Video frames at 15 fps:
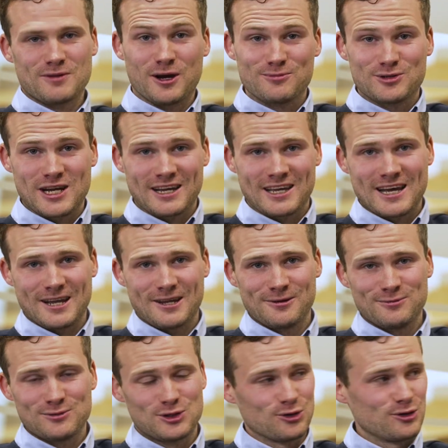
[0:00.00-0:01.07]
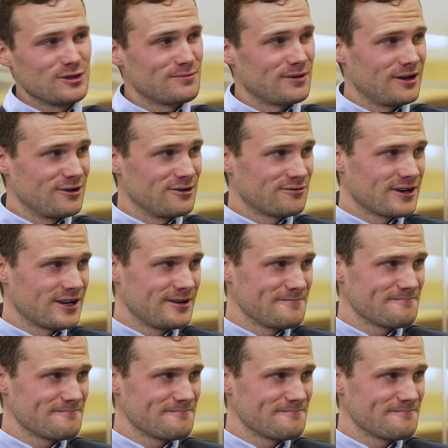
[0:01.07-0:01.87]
I'm Jack Callow, joined by Luke Venner.